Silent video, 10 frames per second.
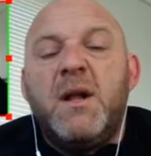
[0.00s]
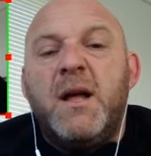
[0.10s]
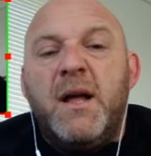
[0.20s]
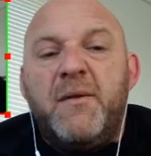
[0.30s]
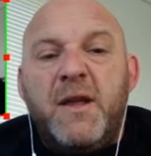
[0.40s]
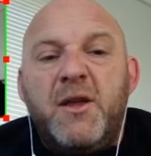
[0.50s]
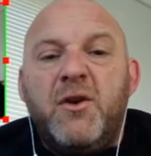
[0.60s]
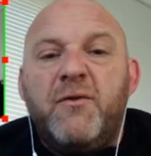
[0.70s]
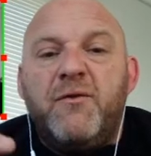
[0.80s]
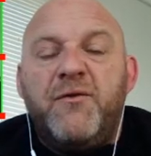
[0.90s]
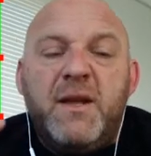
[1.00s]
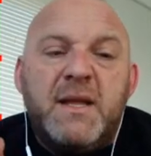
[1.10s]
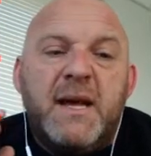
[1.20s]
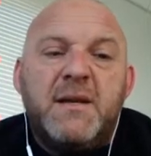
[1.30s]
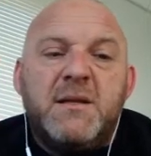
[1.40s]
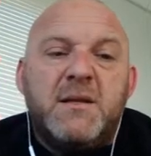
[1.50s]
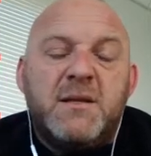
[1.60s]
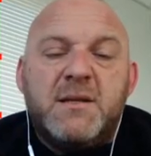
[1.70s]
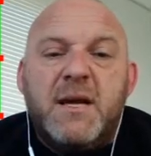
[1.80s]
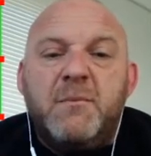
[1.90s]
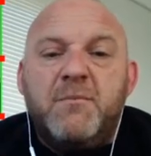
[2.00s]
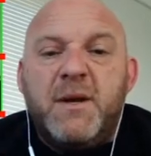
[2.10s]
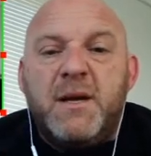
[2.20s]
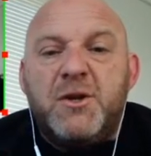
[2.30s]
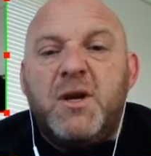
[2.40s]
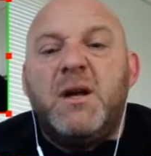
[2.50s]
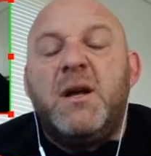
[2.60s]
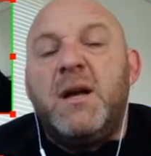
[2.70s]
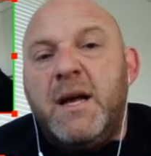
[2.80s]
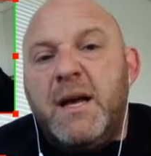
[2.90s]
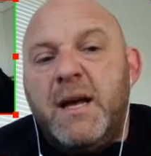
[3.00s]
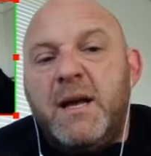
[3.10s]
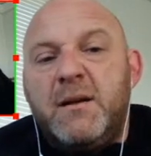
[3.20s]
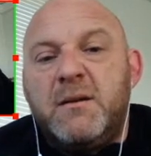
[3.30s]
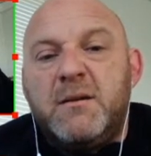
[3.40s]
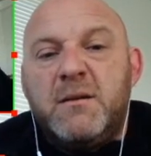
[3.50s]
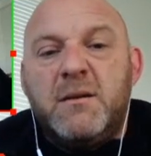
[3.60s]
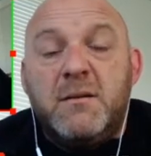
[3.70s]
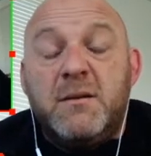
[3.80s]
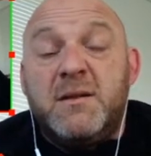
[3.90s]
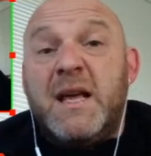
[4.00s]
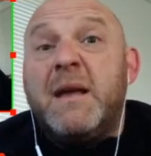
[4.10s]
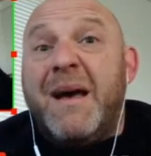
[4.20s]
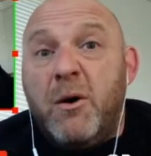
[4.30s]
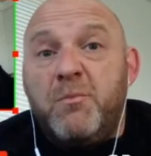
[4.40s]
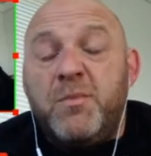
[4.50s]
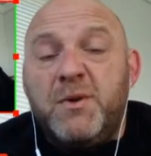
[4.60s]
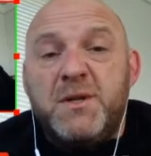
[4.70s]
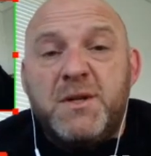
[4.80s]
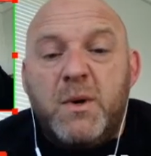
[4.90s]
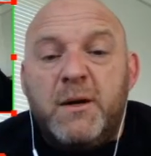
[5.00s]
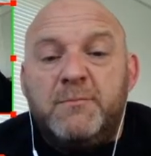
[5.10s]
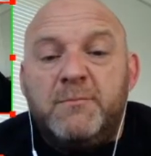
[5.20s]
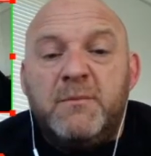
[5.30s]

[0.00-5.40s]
and then you can feed that into the same picture and the same output as well.